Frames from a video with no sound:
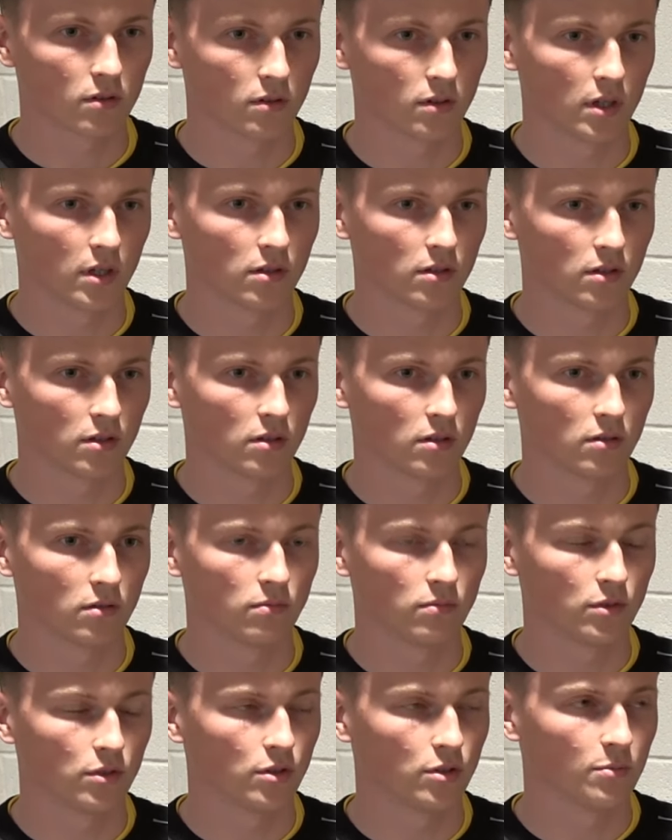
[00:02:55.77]
like to
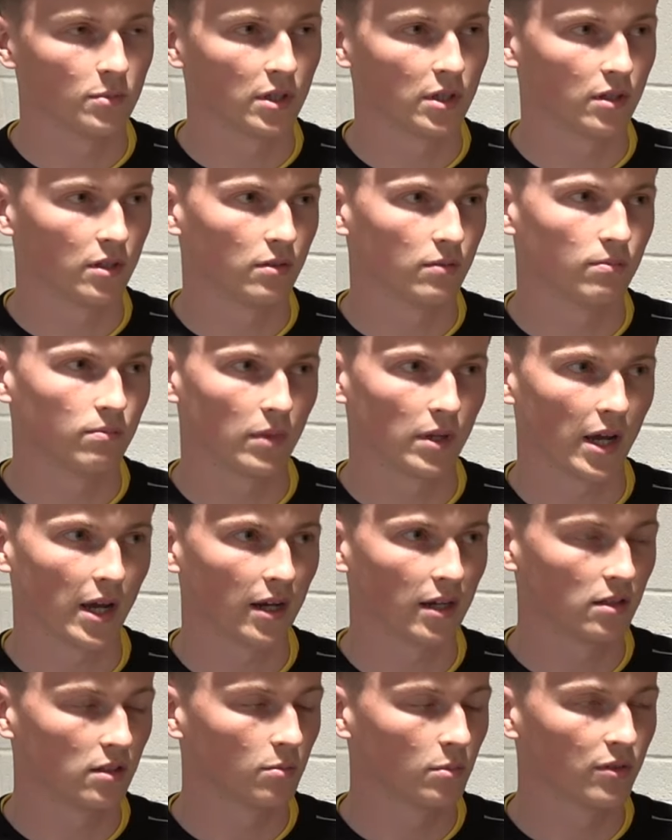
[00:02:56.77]
use my
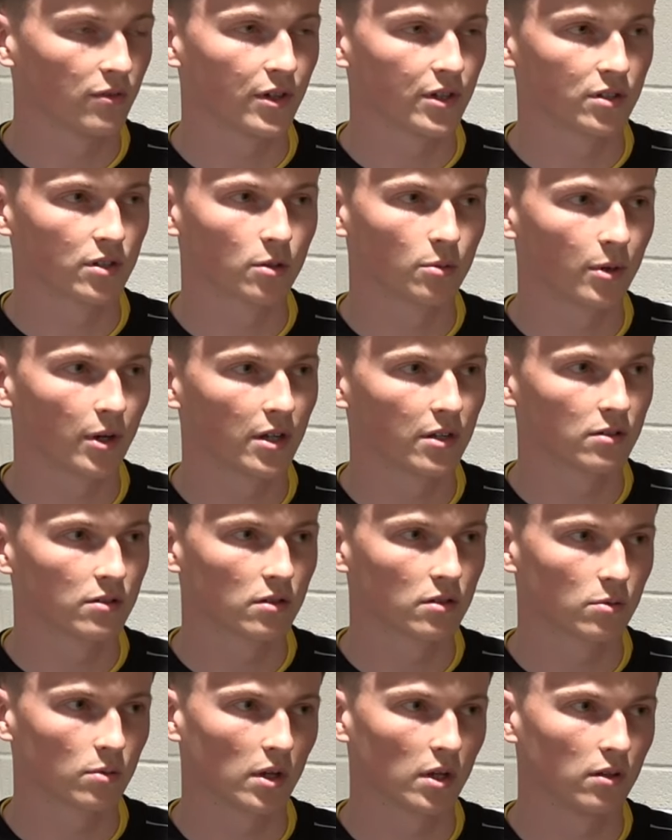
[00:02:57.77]
height and my physical presence
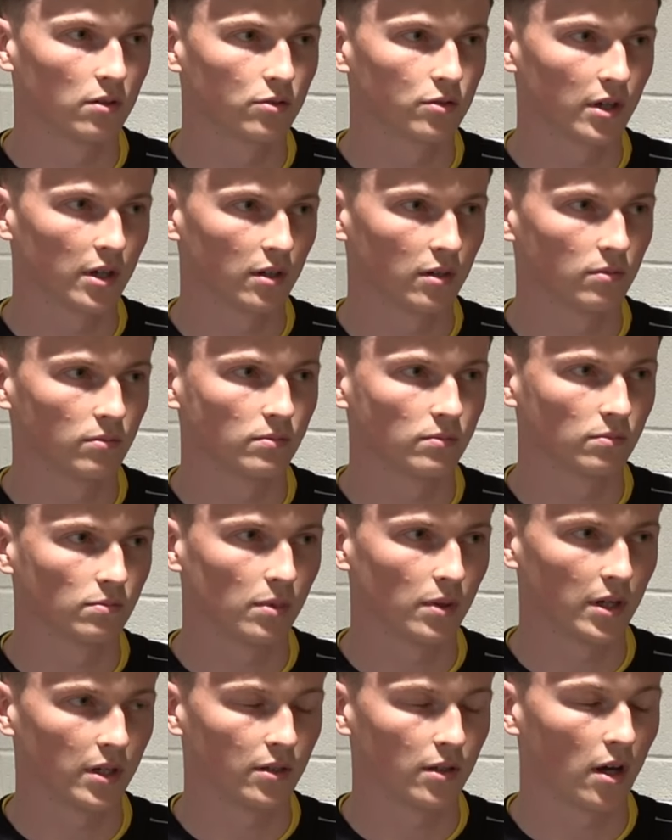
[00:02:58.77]
as well and try and
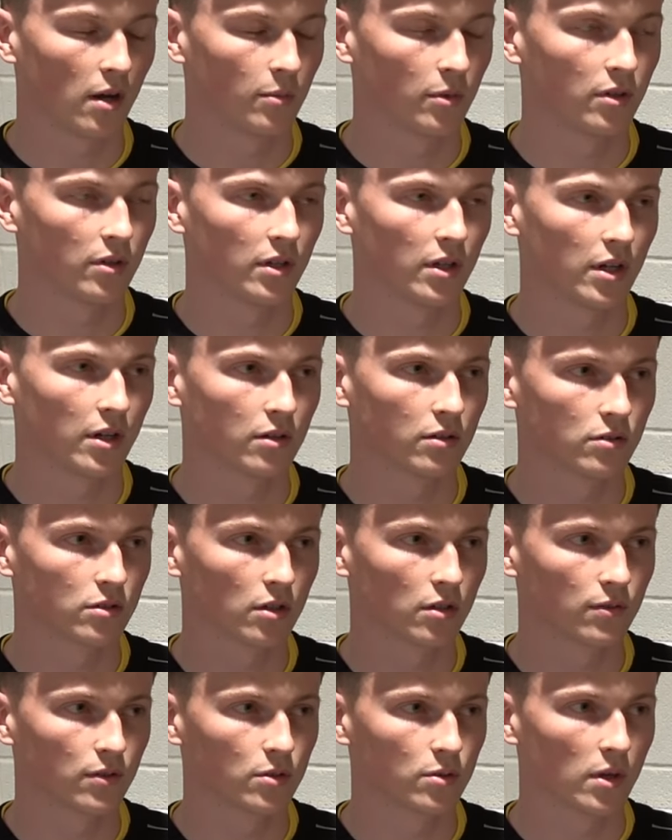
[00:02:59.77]
be dominant in there and
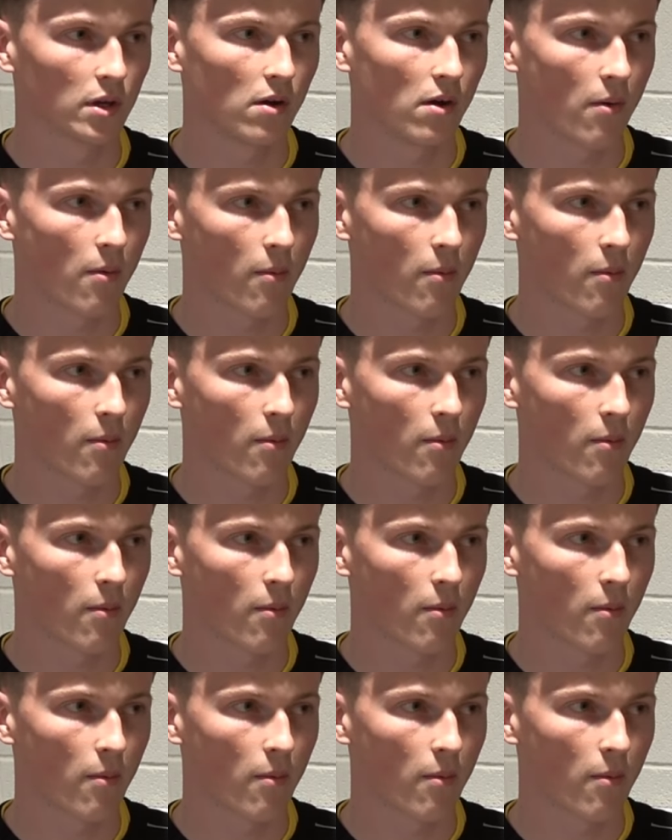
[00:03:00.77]
stuff as well.